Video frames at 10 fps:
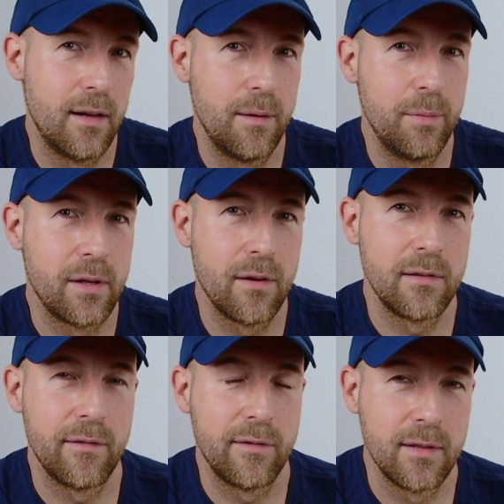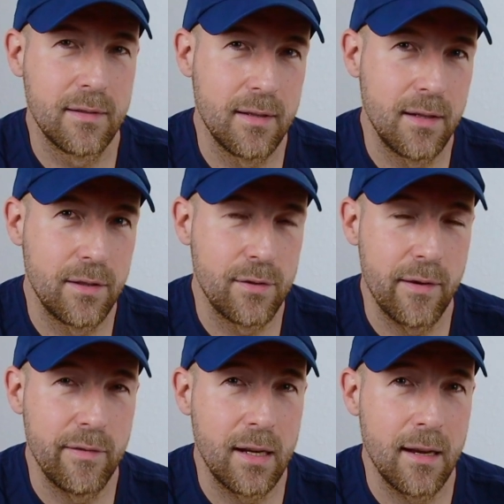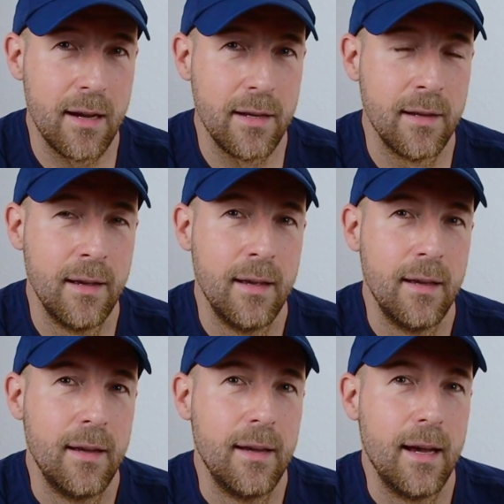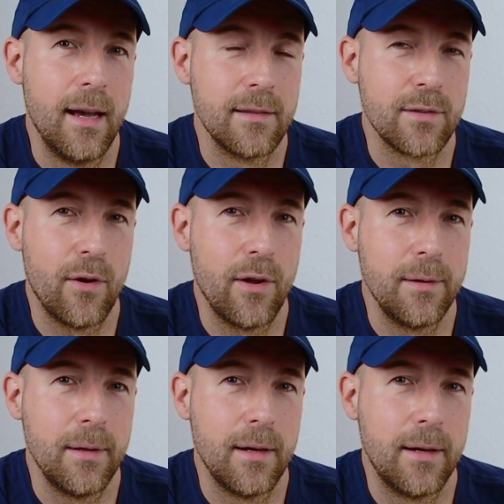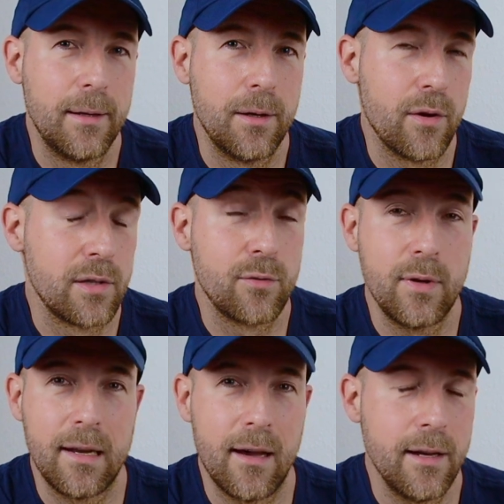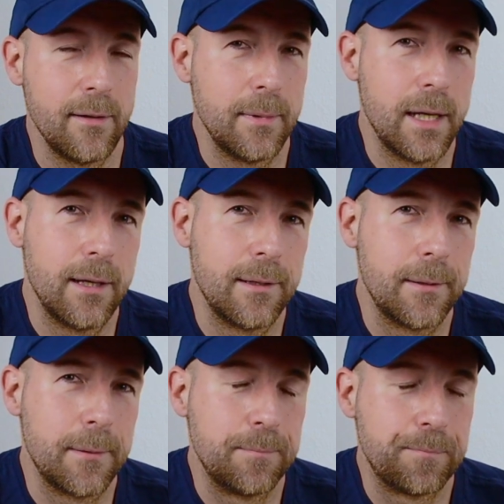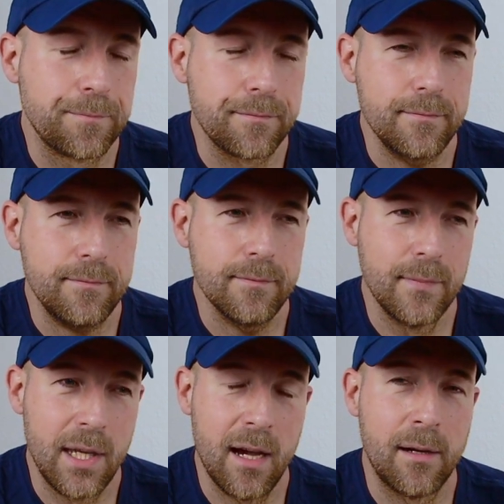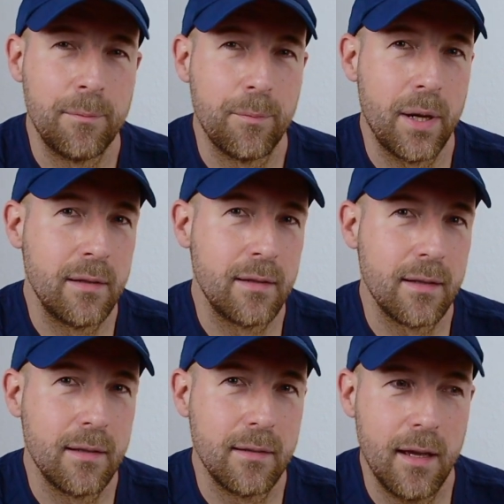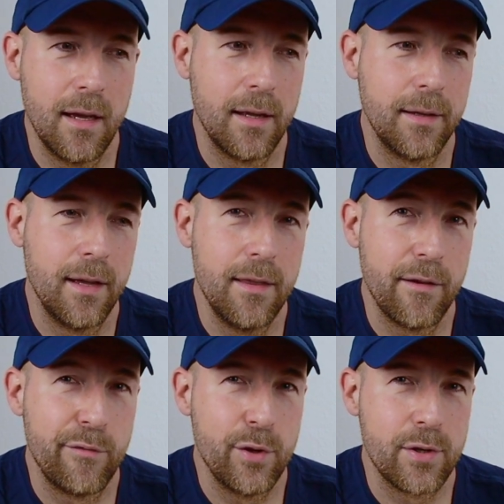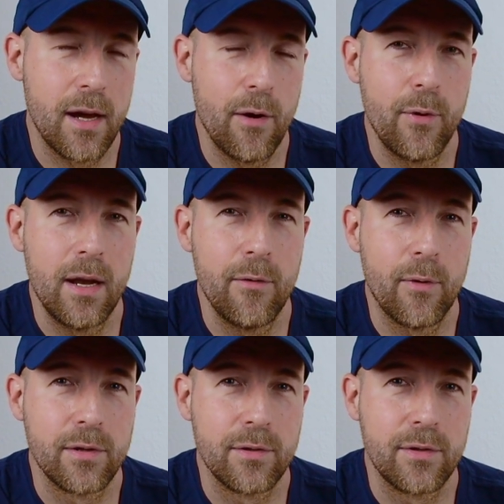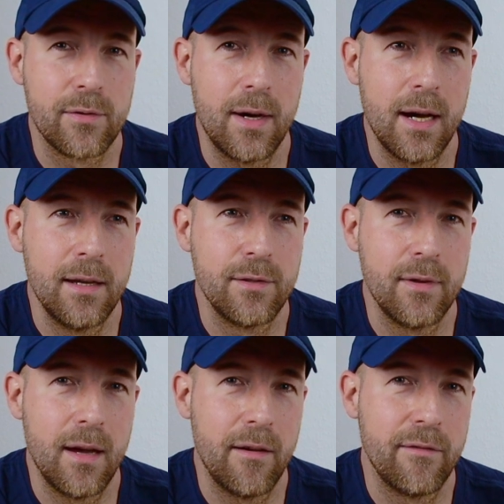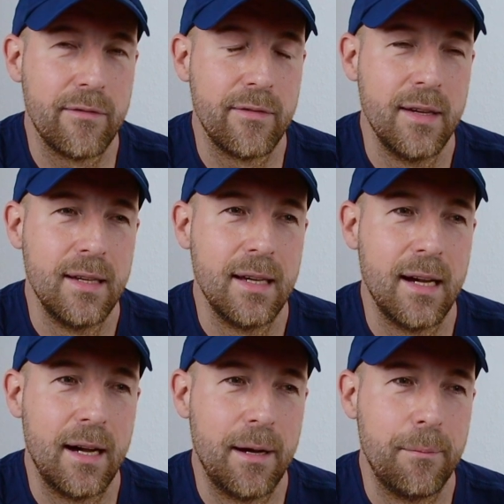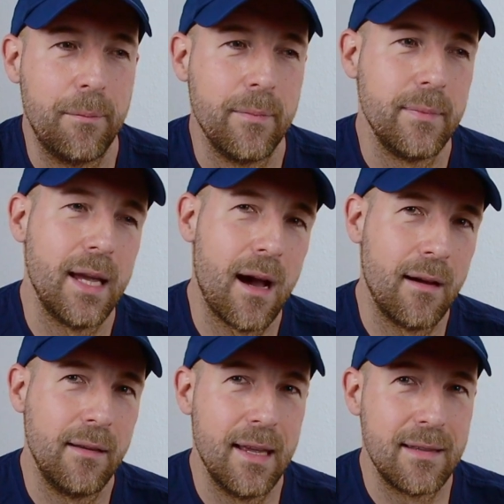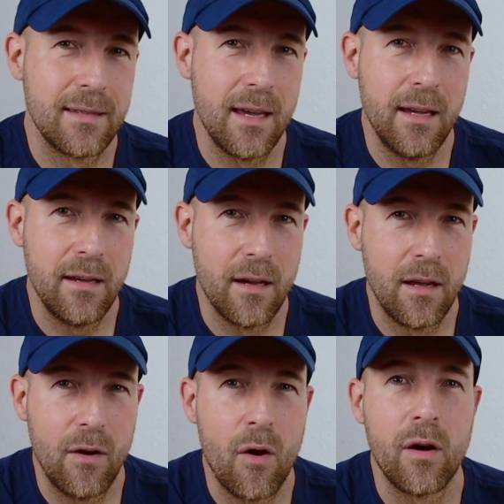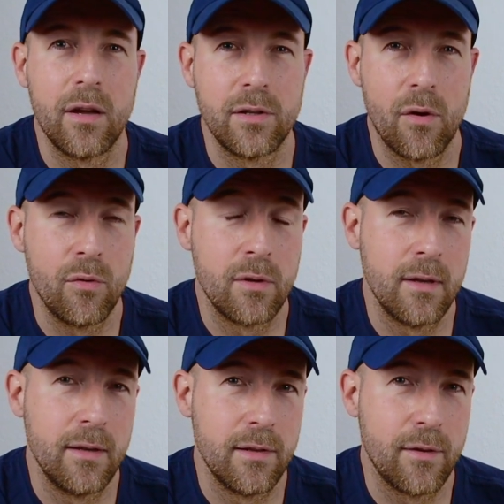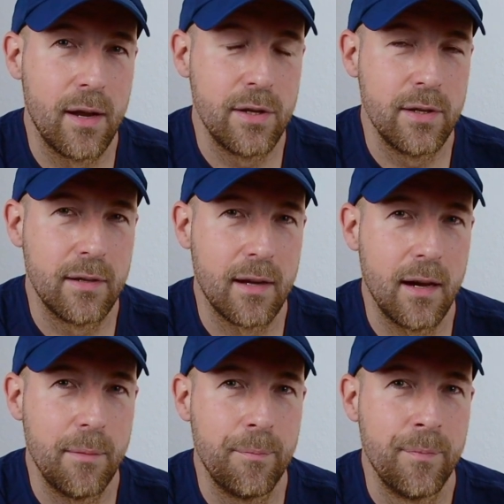because of this traffic light and so on, or street light. And yeah, but in the future I really want to try to have yeah, let's say a longer total integration time.